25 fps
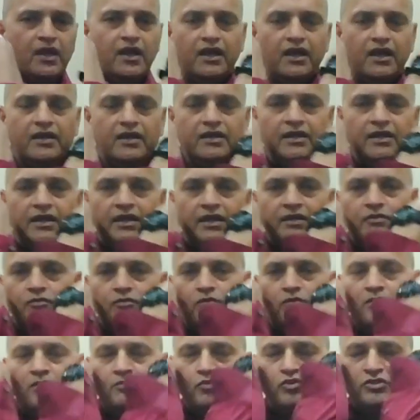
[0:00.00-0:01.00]
And again,
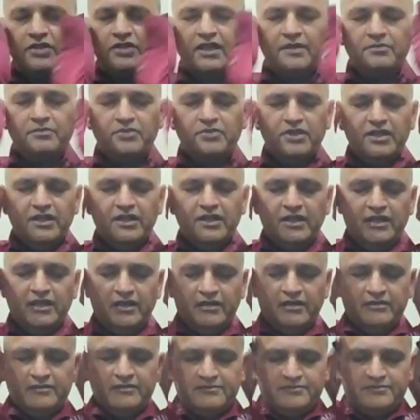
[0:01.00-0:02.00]
one more time, breathing
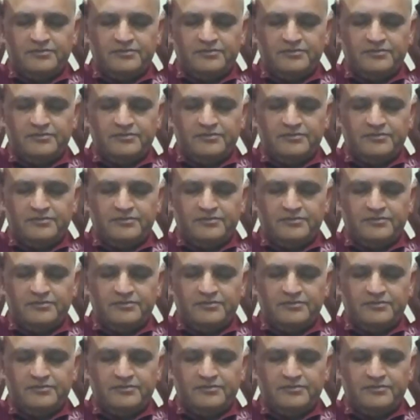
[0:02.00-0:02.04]
in.